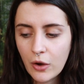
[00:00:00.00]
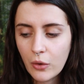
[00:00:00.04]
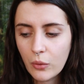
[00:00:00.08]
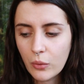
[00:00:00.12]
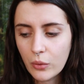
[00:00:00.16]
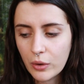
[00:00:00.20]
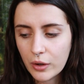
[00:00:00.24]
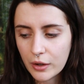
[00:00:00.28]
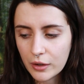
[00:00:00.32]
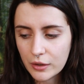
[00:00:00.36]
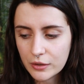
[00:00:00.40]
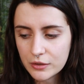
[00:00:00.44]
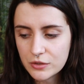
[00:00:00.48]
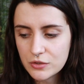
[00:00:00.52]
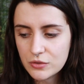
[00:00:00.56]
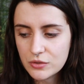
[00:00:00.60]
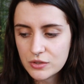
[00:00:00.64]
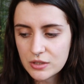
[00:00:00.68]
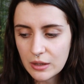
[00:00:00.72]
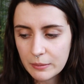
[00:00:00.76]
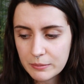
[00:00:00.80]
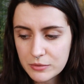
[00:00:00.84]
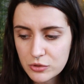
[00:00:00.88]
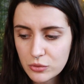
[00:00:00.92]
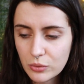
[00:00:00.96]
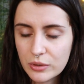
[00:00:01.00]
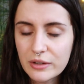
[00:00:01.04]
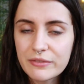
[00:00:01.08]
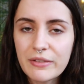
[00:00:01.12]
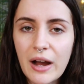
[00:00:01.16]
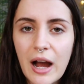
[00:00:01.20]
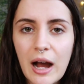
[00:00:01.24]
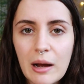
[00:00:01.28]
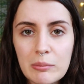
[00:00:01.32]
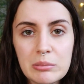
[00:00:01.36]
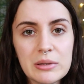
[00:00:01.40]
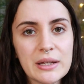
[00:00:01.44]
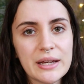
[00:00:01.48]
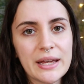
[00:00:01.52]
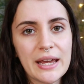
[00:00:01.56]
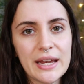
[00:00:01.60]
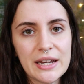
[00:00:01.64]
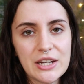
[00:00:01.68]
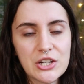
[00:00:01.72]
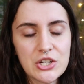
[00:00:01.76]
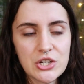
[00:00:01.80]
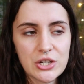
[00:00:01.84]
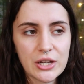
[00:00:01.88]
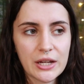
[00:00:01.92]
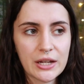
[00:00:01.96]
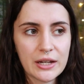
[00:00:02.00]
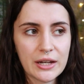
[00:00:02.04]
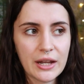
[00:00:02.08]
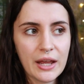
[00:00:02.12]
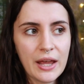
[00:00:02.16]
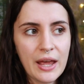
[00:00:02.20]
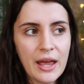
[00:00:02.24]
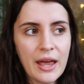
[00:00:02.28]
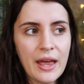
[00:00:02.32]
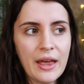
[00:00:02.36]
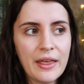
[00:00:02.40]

or to some sort of obligation